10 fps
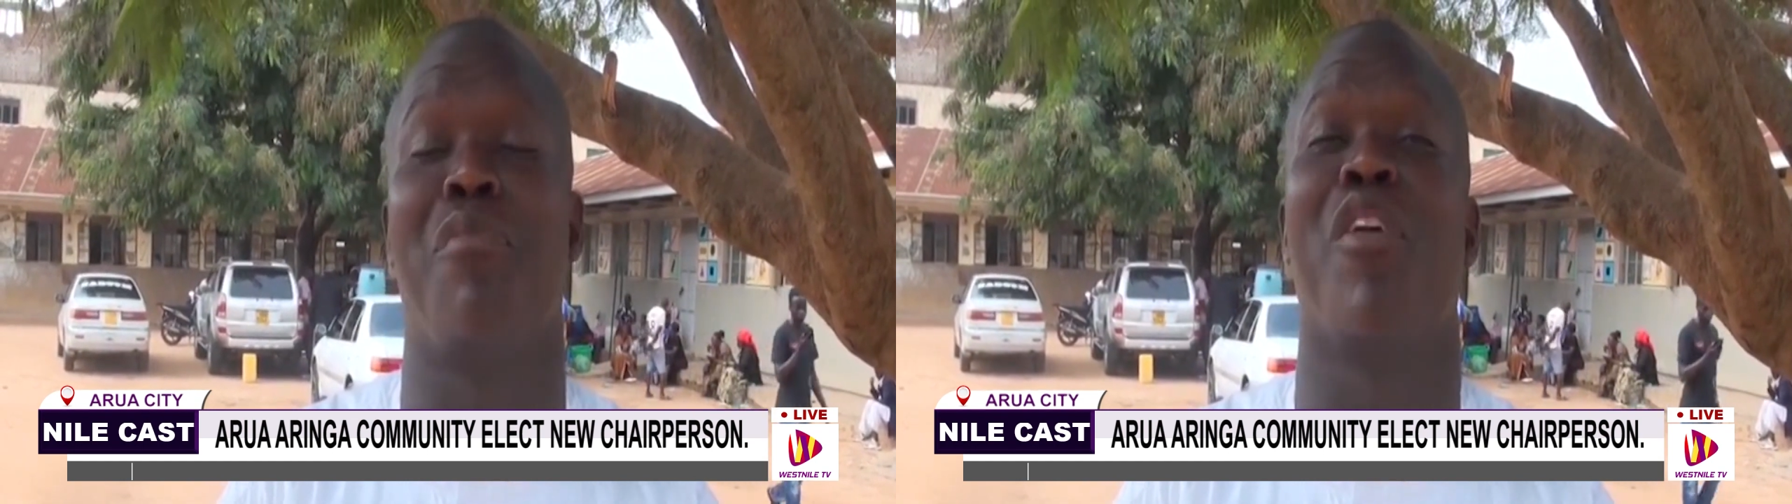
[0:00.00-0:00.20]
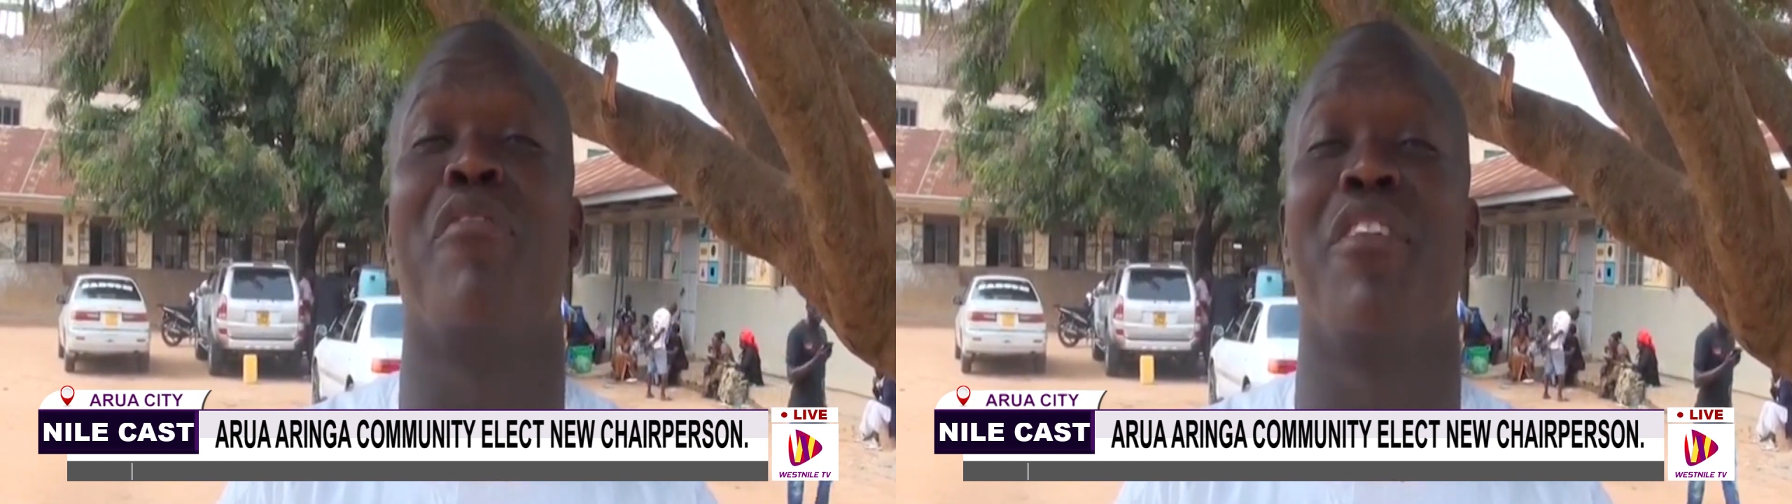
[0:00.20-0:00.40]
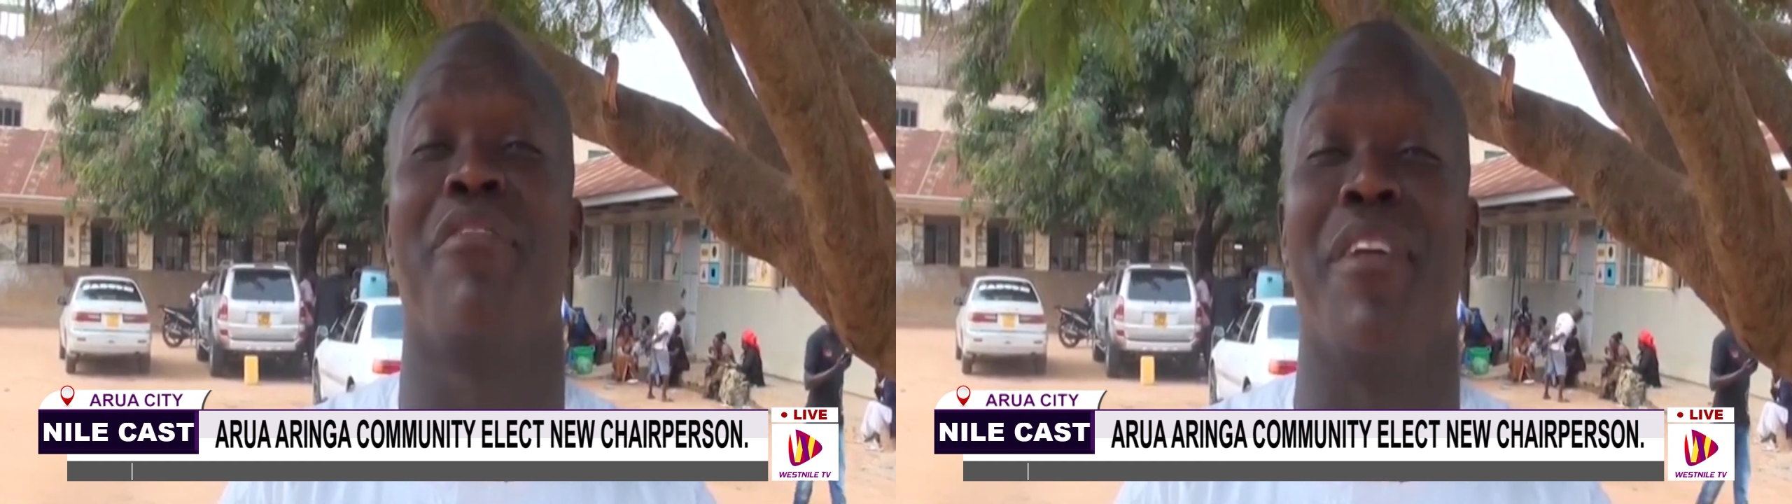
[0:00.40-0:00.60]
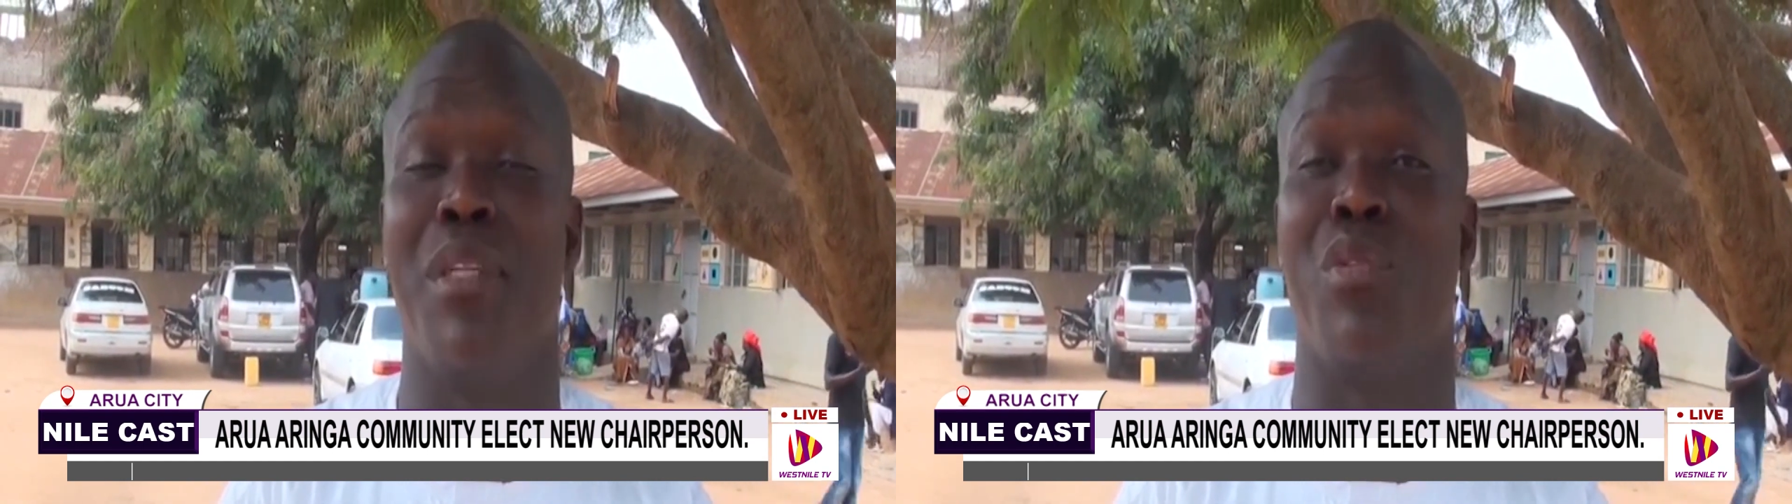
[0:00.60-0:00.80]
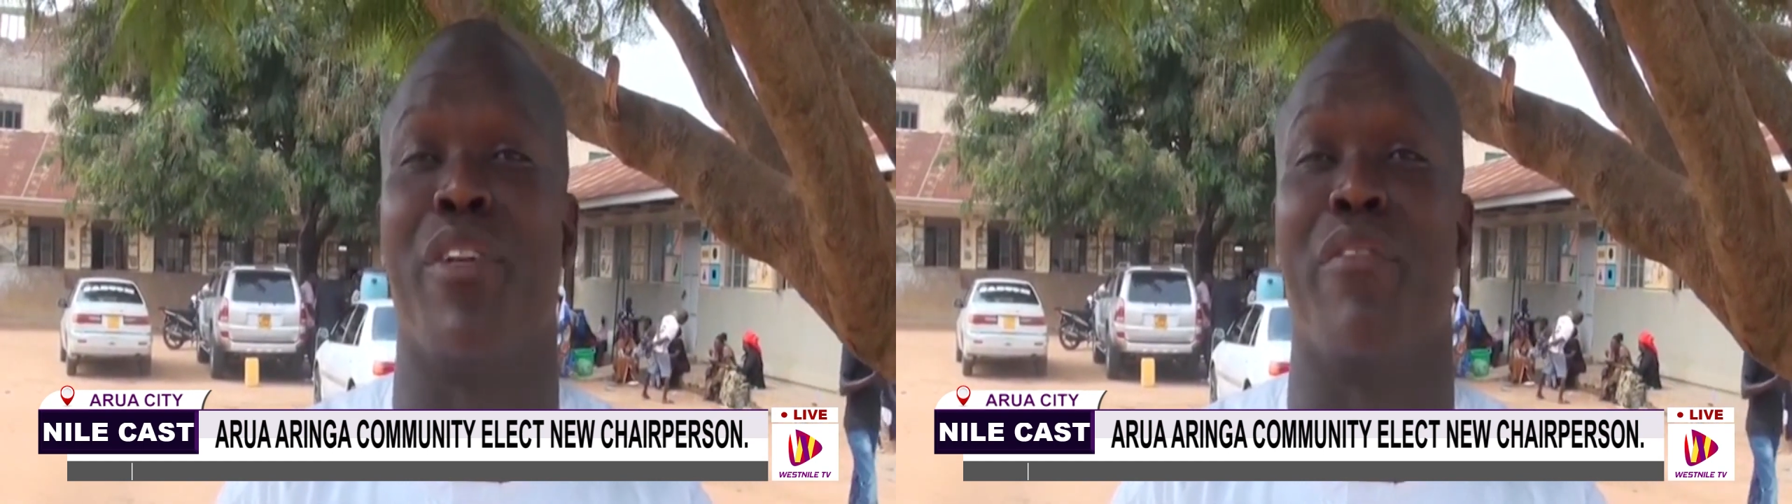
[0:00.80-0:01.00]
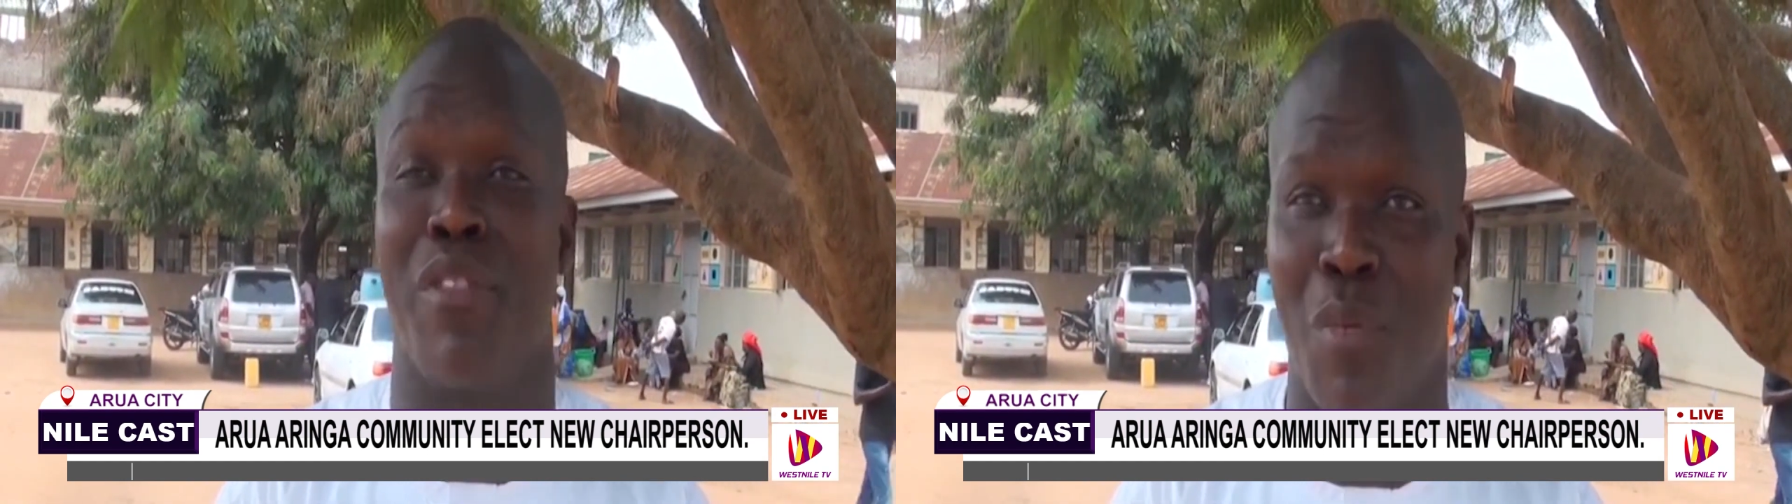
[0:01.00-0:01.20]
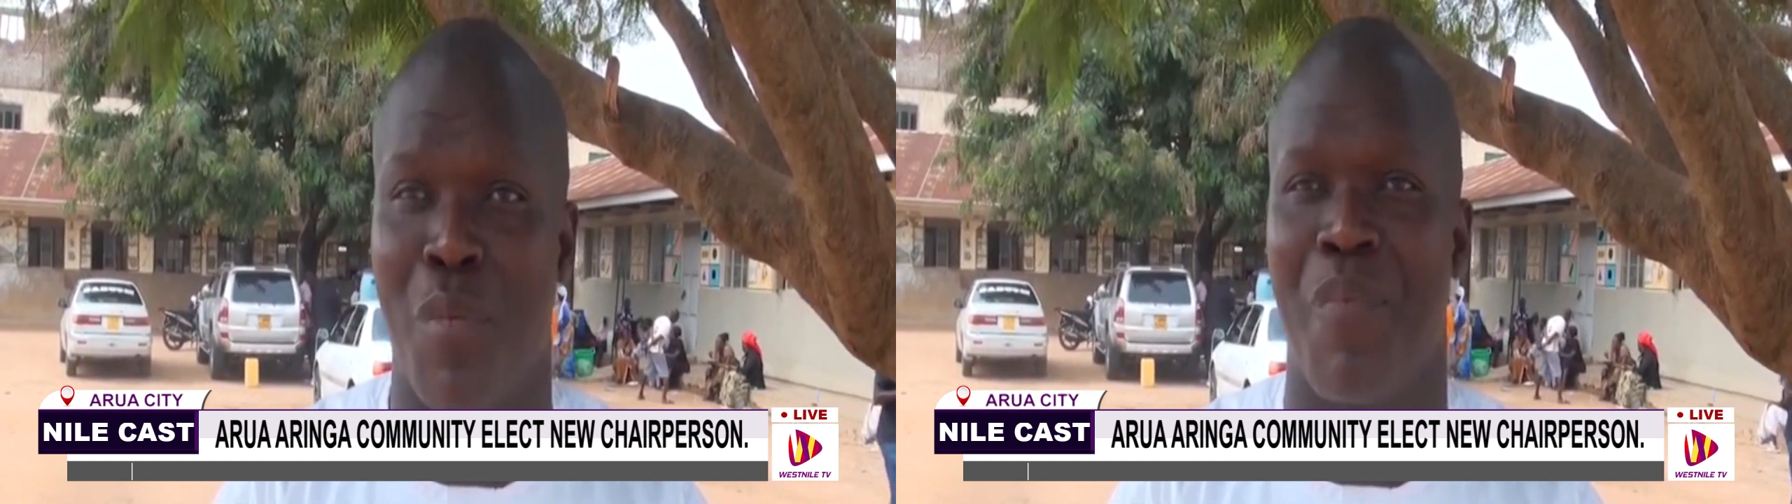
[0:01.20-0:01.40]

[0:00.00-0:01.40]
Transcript: have given me to review,